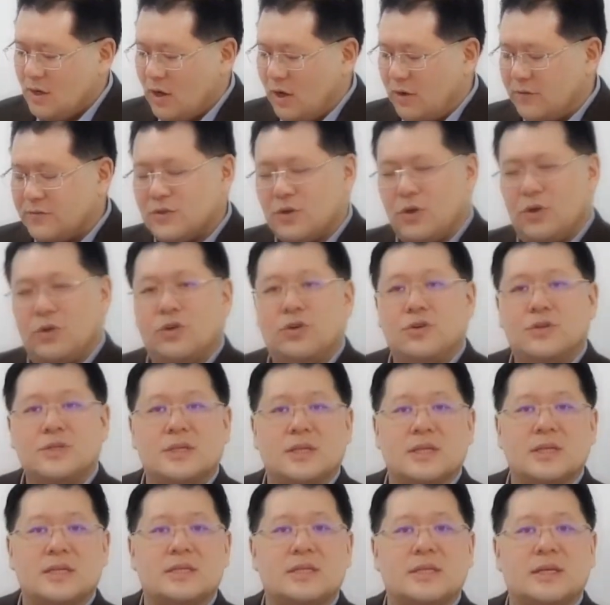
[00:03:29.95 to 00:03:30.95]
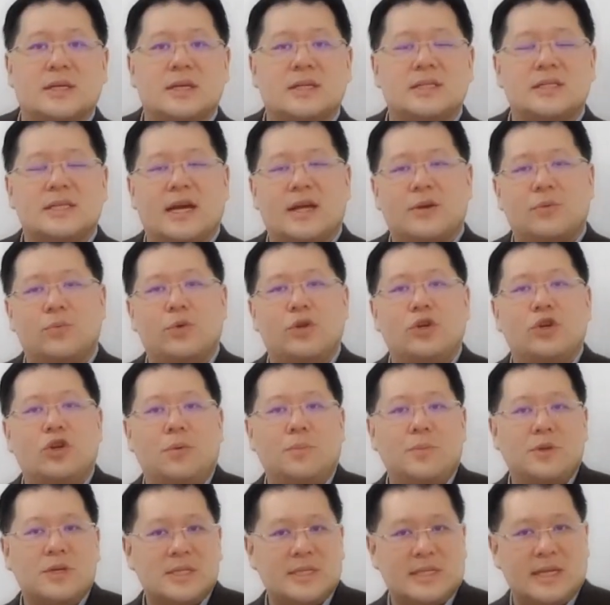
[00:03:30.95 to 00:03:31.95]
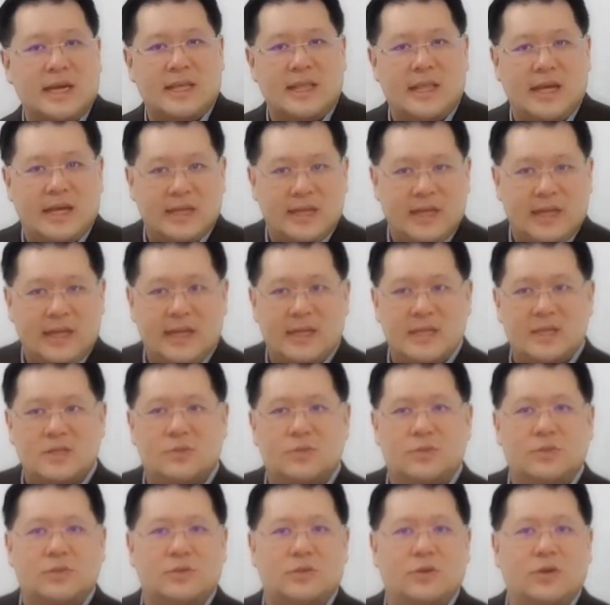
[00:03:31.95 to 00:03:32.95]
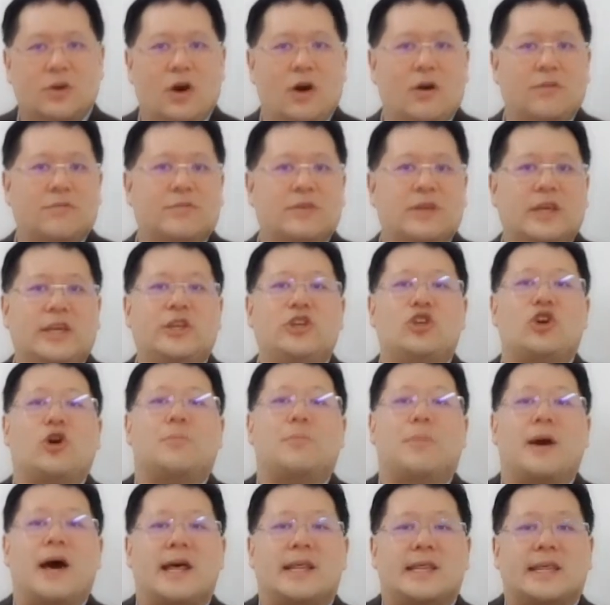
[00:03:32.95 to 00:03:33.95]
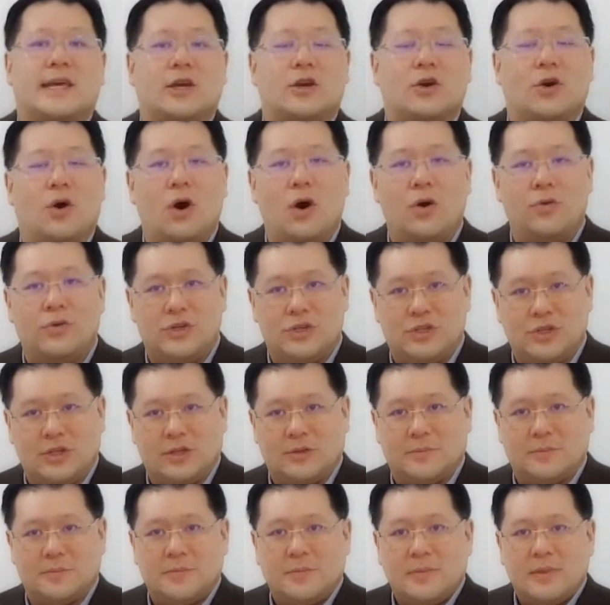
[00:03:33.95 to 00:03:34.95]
of scoliosis is that we normally say that it is of idiopathic origin.